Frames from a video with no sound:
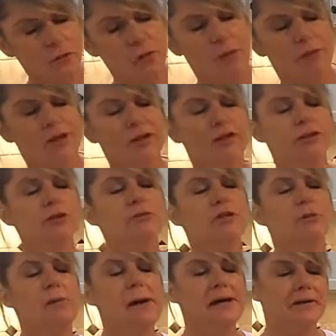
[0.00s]
When we cooked them
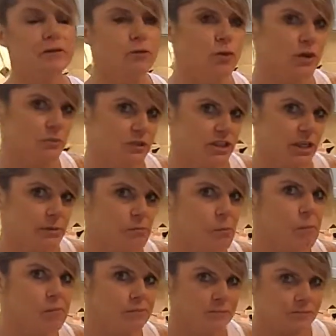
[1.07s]
in the pan the way we did,
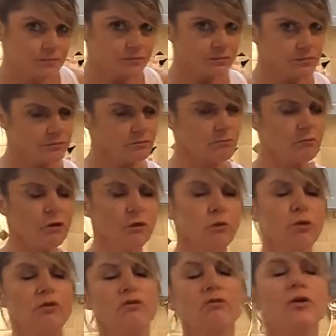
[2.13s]

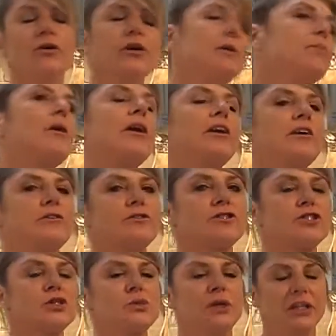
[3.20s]
we really brought out
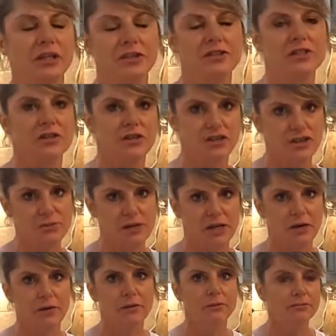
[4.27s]
the sweetness of the
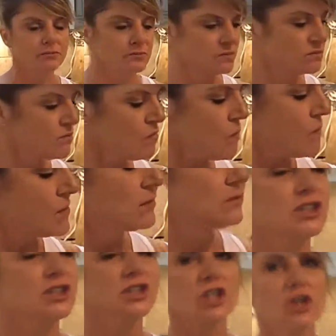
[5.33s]
tomato.
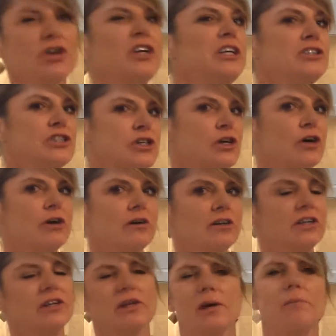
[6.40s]
A little hint of
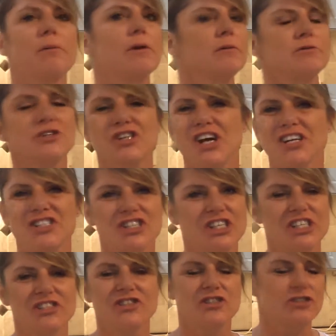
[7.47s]
garlic, and that Parmesan
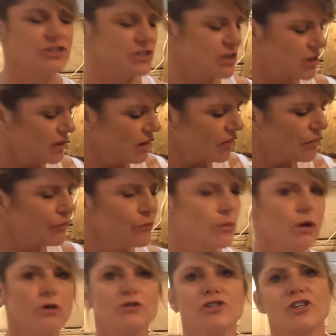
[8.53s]
cheese just
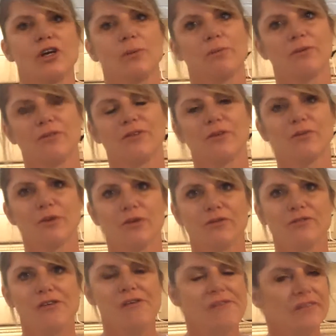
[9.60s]
throws it up over the
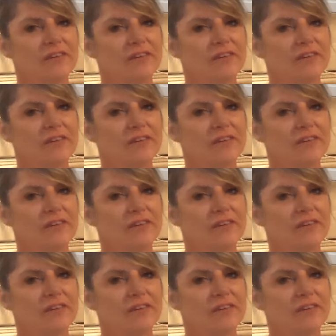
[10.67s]
roof.